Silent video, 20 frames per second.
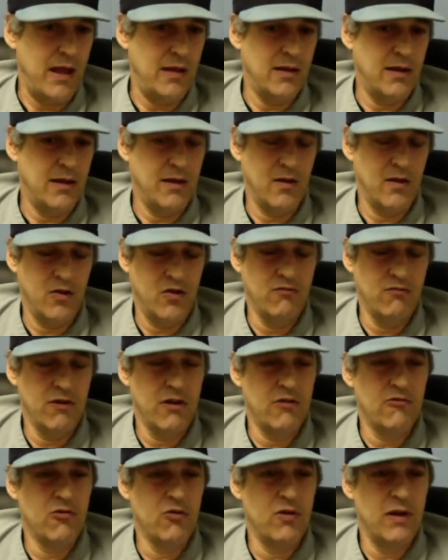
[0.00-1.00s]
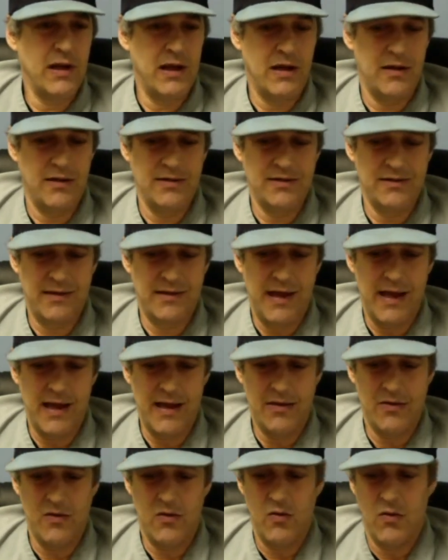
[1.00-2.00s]
Like, are you recruiting on a
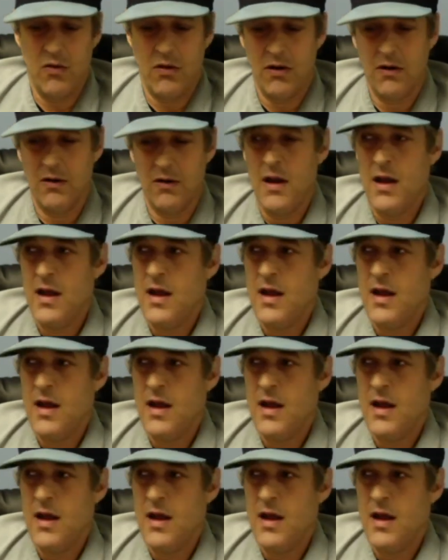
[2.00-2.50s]
stat, or